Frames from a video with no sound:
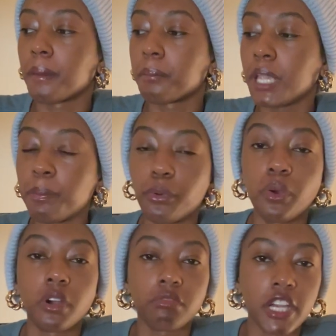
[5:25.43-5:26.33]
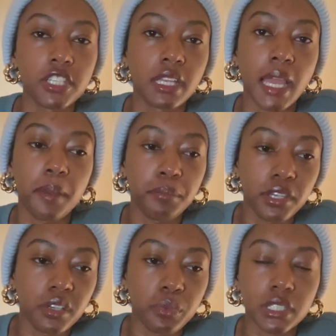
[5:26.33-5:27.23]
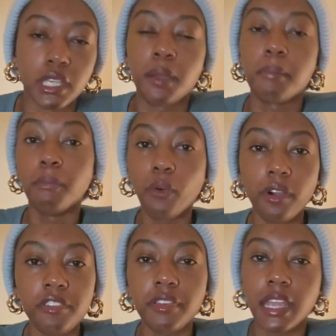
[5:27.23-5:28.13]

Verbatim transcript: people who are racially ambiguous can morph